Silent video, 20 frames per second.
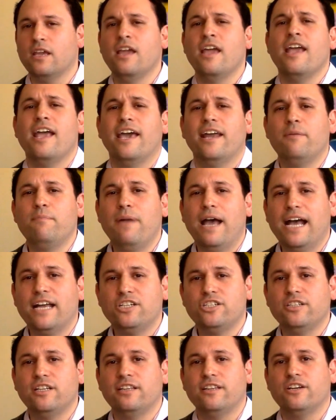And imagine
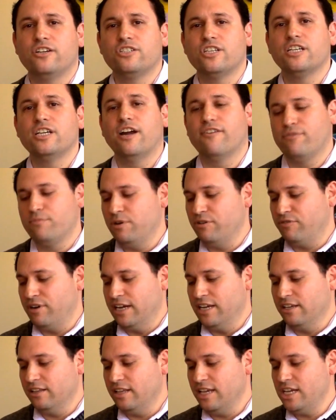that there's a government
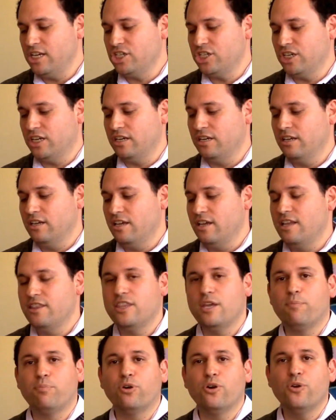regulation
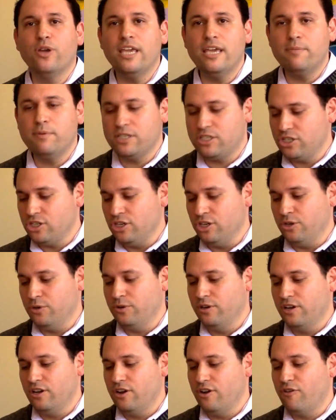that prohibits you
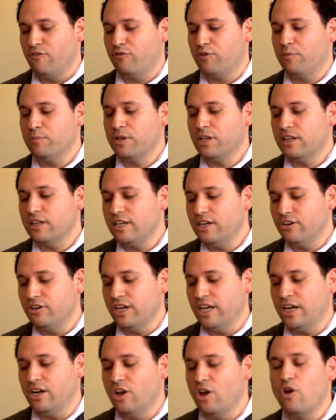from
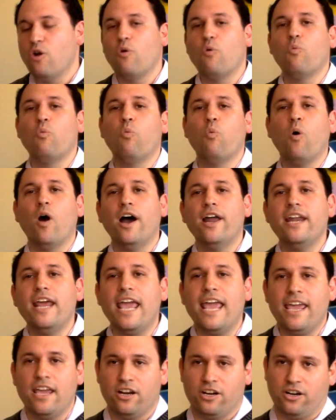clearing 1
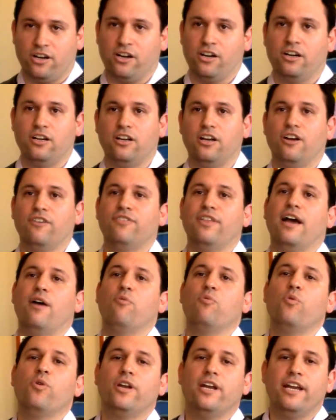acre of that
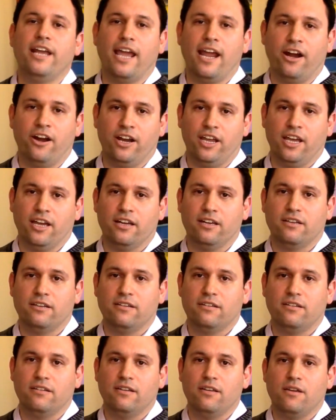wooded area.
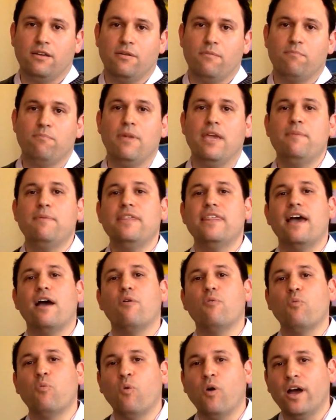Maybe that
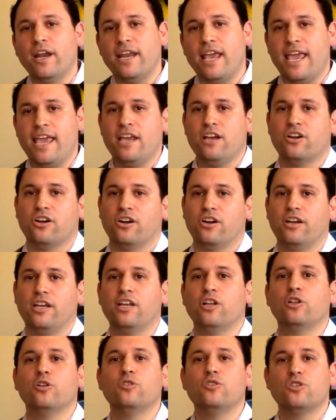1 acre
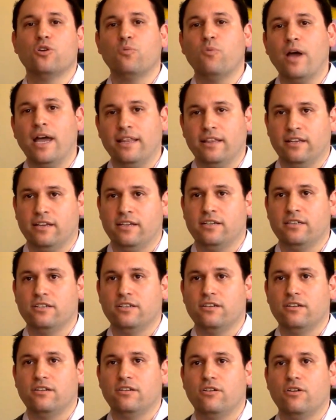includes a wetland
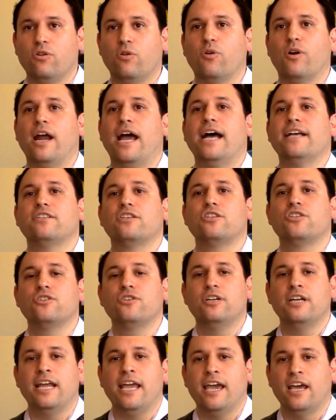or has a certain
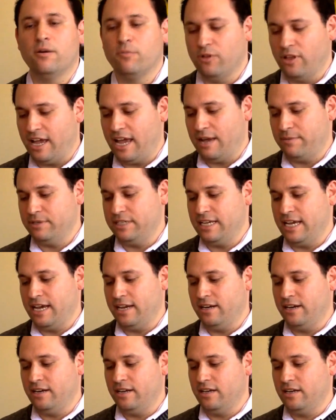animal habitat
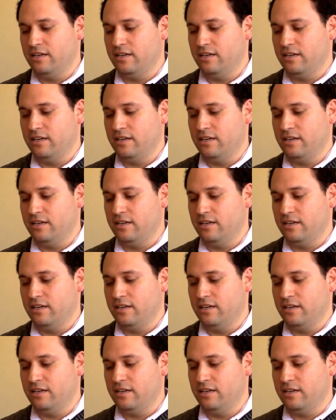in it.